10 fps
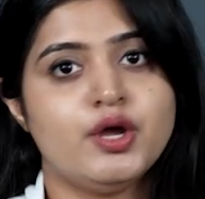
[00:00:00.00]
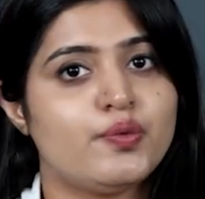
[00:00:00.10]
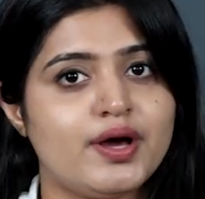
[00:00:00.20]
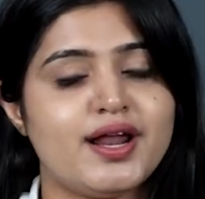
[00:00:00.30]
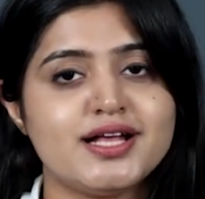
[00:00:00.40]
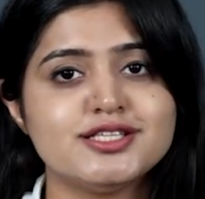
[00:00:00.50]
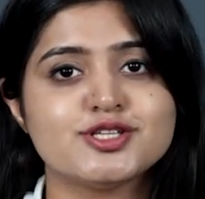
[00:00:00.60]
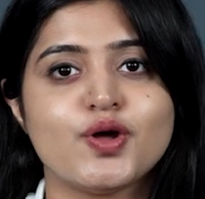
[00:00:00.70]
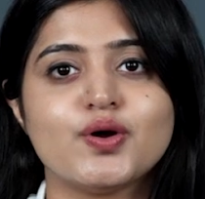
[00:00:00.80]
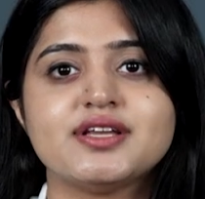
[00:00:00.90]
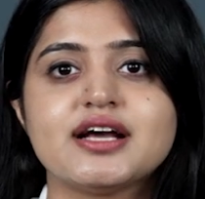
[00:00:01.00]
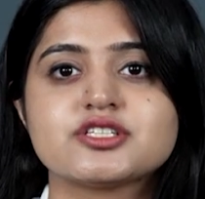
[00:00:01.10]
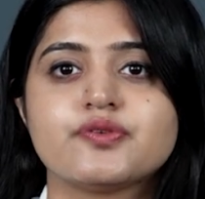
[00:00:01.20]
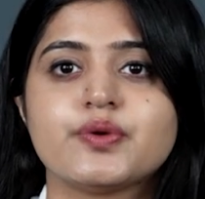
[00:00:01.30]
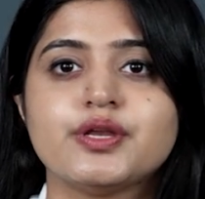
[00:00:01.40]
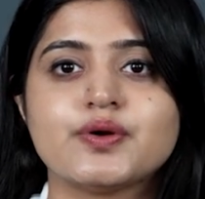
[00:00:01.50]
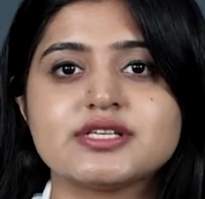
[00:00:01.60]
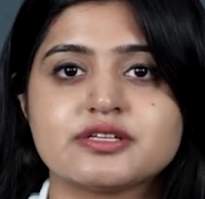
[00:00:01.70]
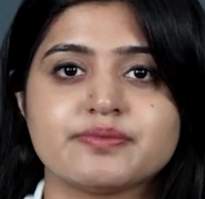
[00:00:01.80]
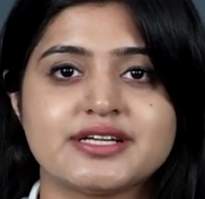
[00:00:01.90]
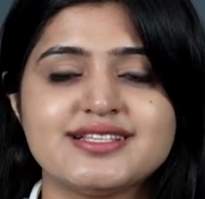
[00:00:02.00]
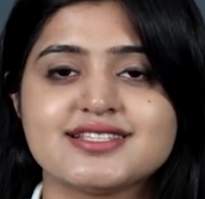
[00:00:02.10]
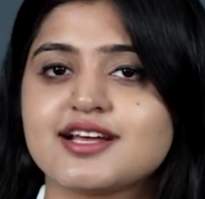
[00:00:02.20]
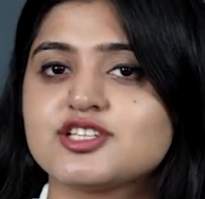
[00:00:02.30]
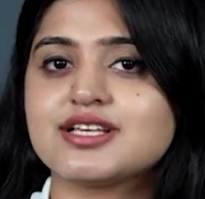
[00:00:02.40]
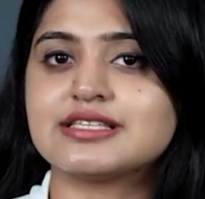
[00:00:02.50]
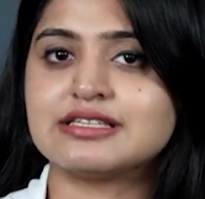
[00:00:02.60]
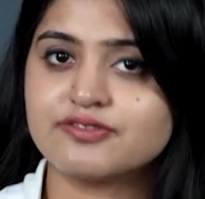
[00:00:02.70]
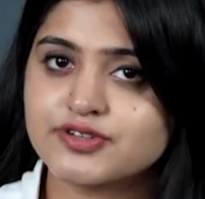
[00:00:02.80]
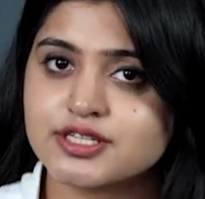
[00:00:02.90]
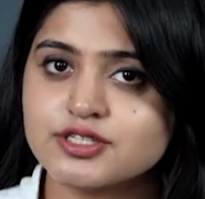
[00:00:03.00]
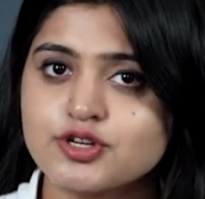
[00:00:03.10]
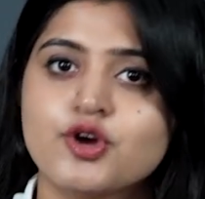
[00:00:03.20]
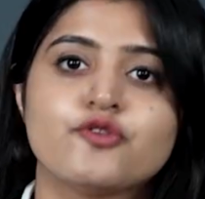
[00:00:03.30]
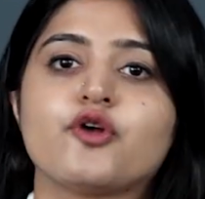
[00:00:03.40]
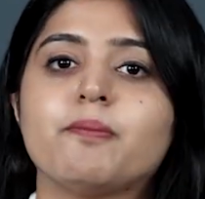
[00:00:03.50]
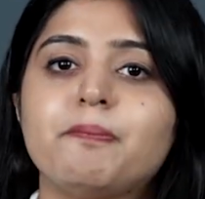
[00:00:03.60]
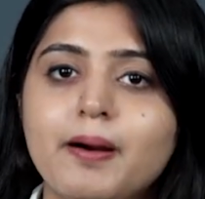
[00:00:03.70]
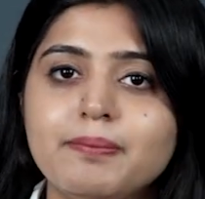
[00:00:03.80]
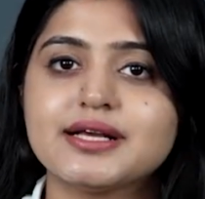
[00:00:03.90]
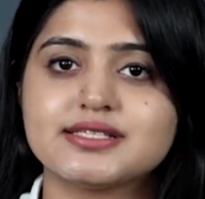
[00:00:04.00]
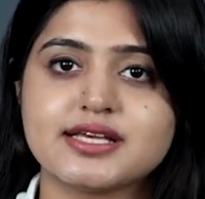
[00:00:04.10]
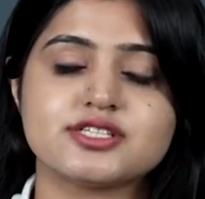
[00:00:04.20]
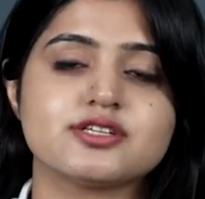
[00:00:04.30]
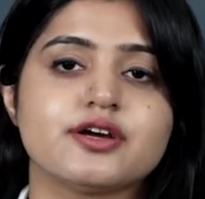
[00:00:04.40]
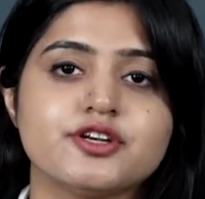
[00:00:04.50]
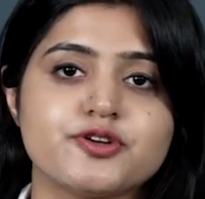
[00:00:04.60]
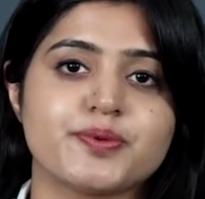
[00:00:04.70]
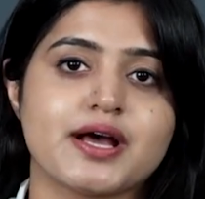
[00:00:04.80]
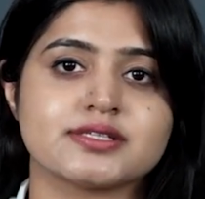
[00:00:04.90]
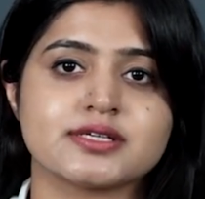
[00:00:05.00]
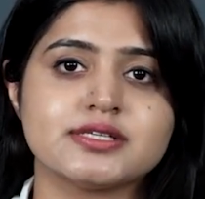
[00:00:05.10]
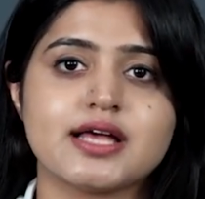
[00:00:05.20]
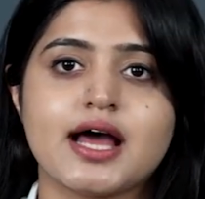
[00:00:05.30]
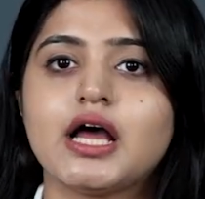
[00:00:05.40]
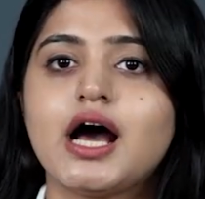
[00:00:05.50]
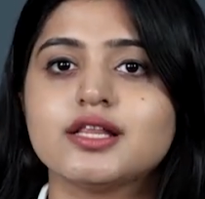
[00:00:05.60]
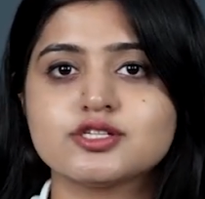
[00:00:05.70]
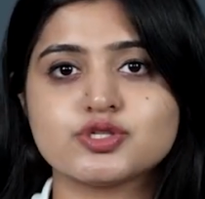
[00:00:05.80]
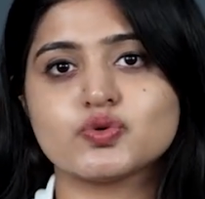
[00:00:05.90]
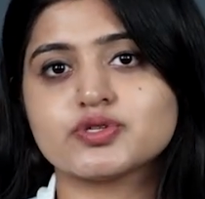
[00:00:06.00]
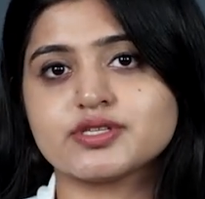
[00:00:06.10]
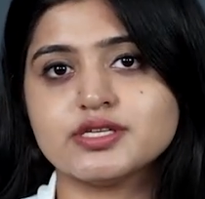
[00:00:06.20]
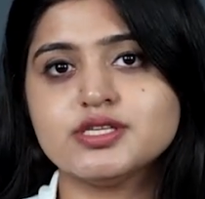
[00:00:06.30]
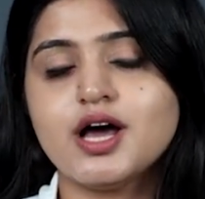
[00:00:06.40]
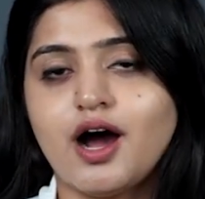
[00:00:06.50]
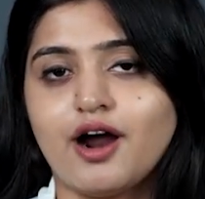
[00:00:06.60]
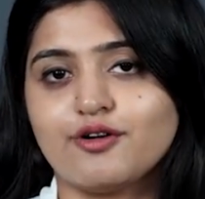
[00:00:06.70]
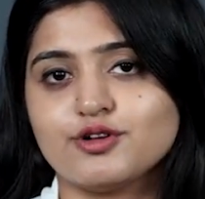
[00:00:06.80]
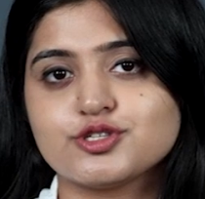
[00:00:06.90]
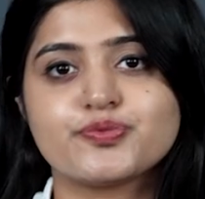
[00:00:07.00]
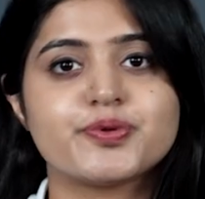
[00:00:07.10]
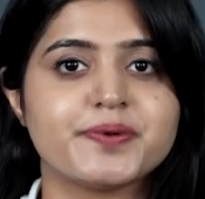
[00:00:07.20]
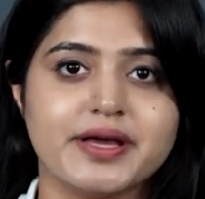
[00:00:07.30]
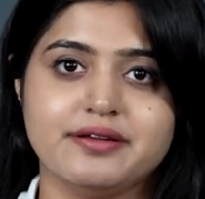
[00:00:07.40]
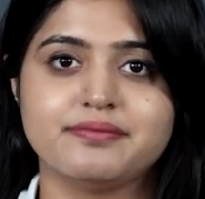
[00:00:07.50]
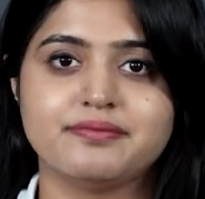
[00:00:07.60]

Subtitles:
whereas non-tax revenue estimates such as dividend from public sector enterprises and other sources are also prepared.